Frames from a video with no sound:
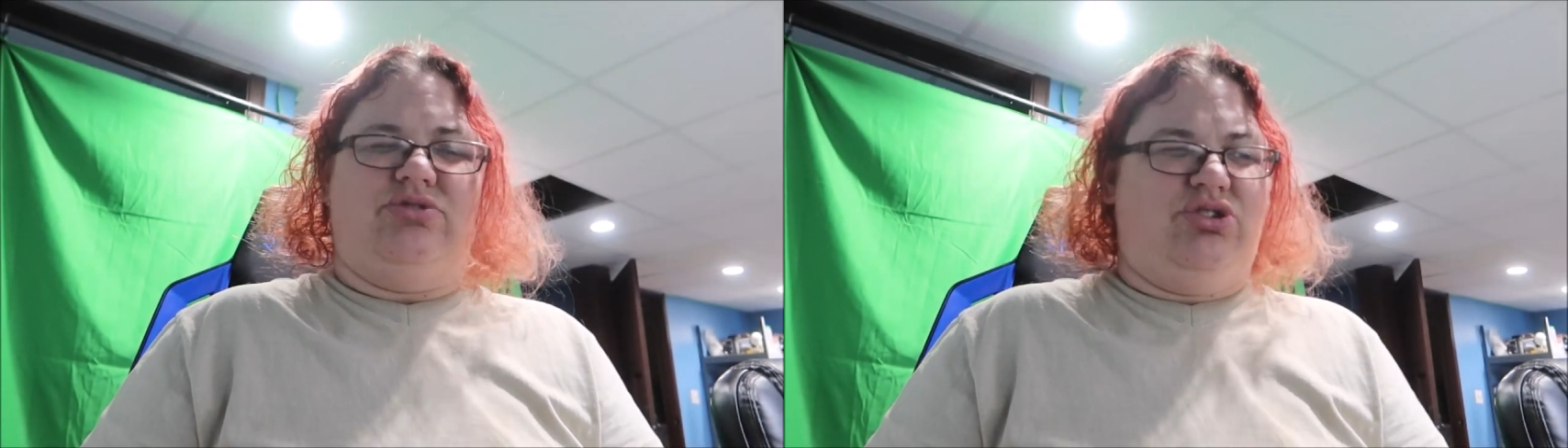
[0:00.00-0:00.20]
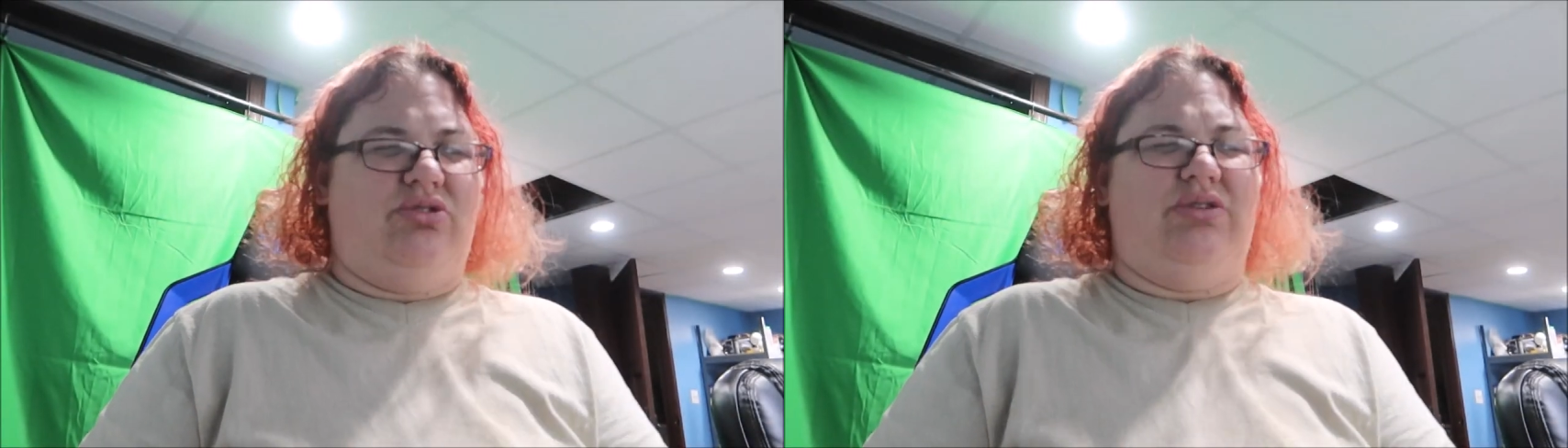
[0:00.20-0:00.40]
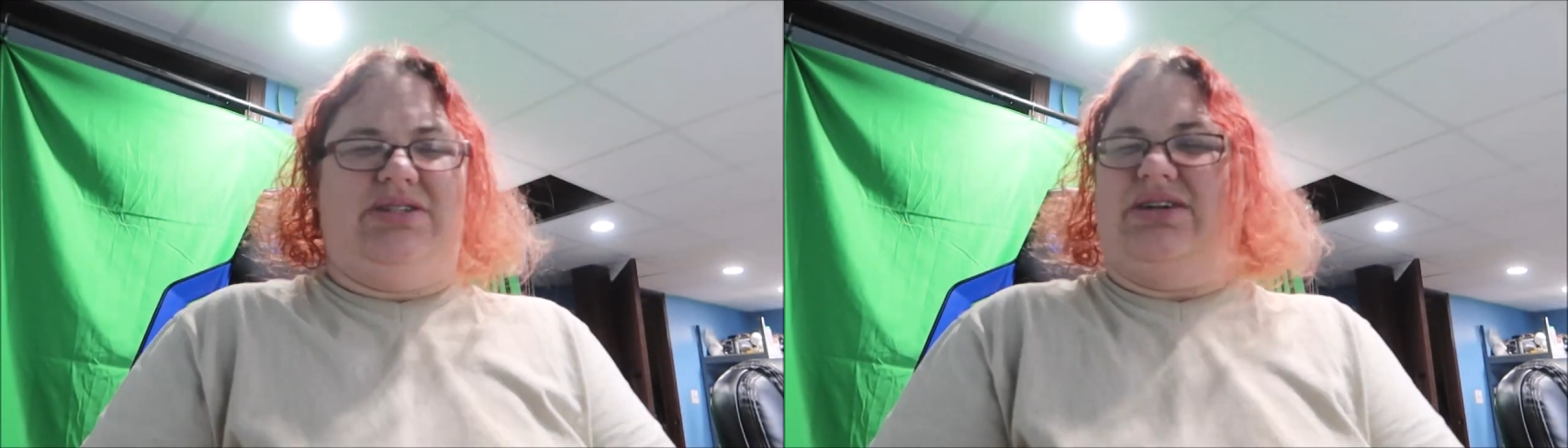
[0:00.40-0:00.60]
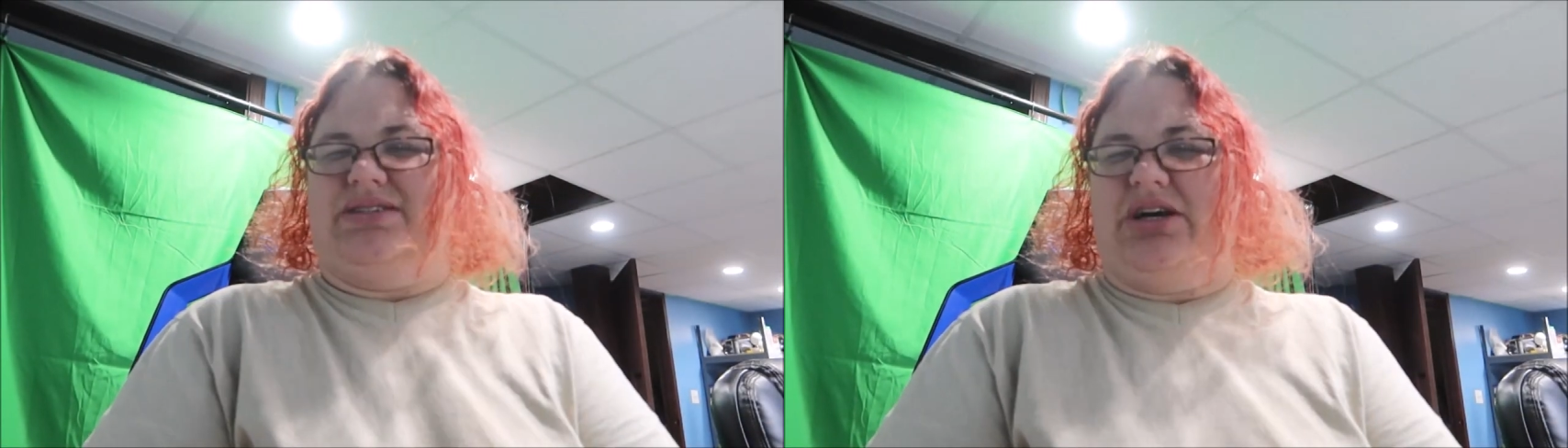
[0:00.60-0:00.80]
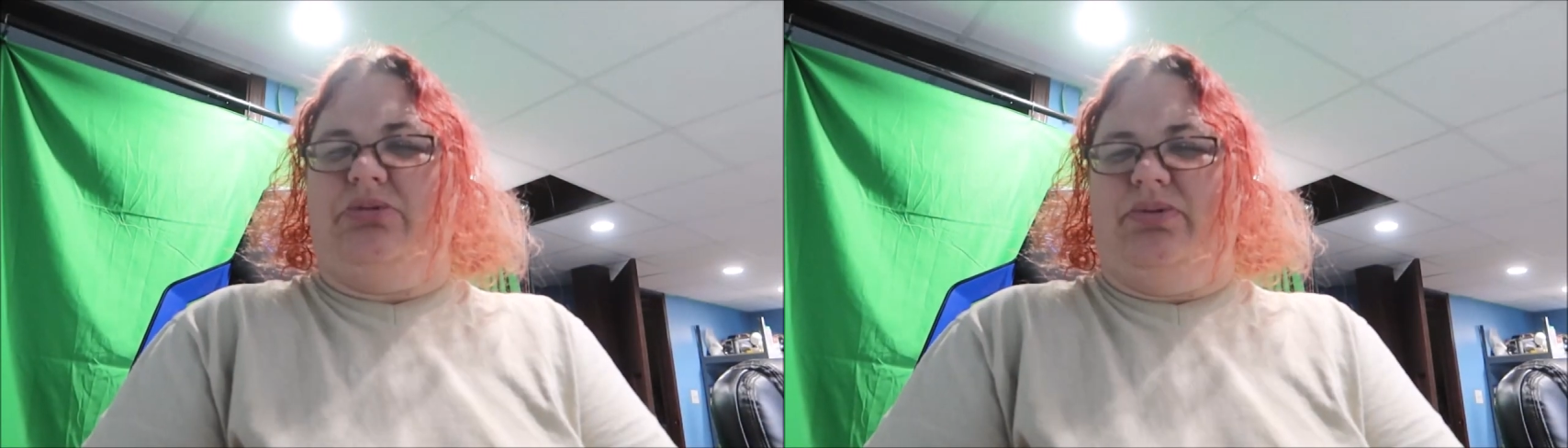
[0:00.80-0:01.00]
Sure, it
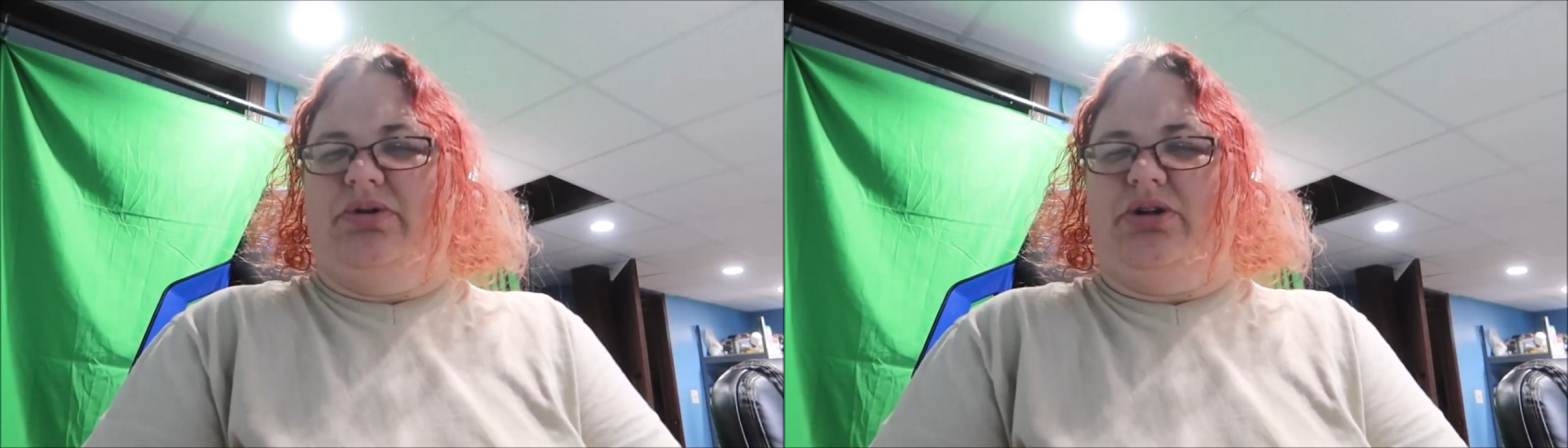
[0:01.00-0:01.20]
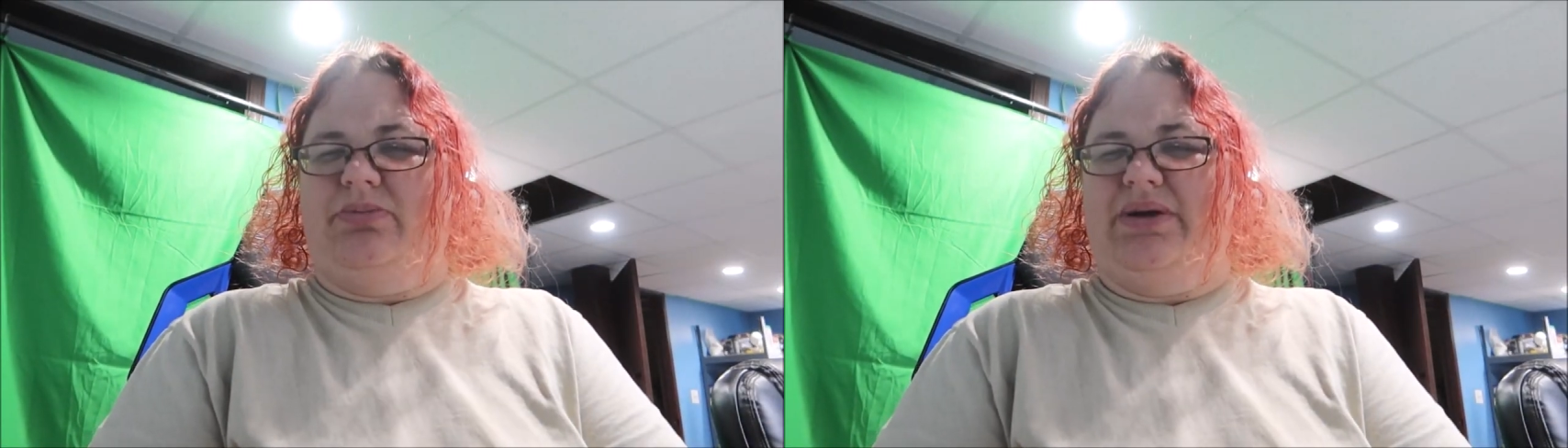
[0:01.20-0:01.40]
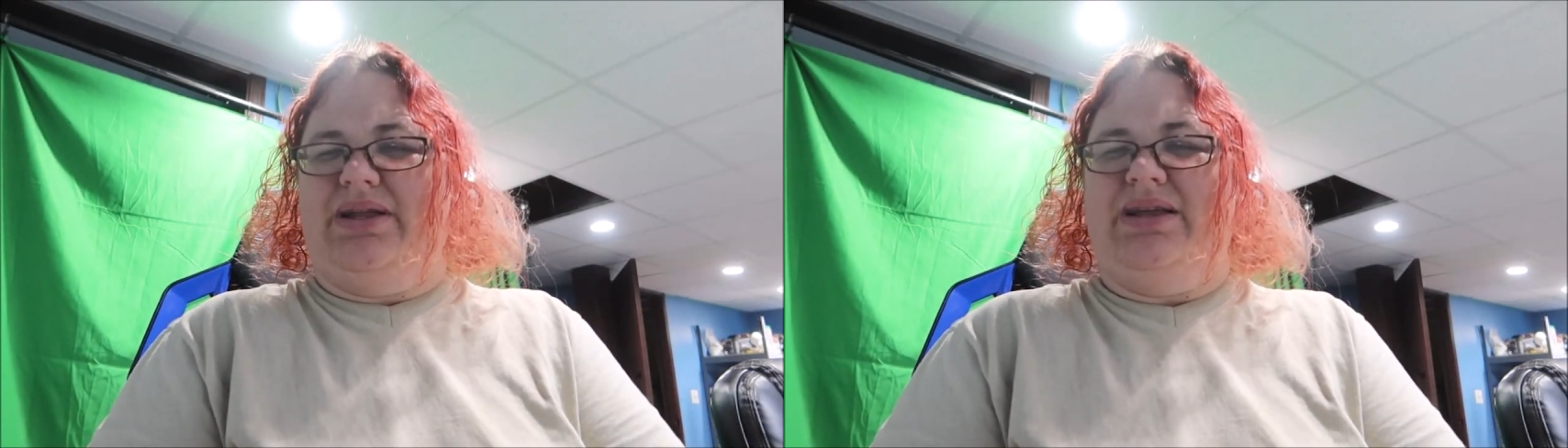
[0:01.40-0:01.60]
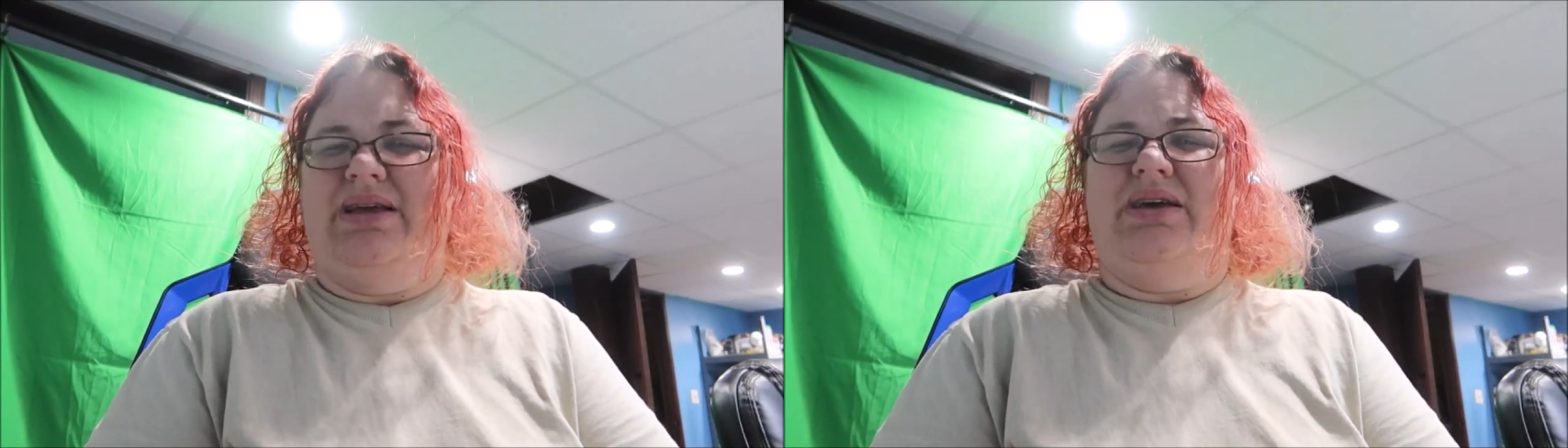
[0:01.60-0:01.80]
does help a little bit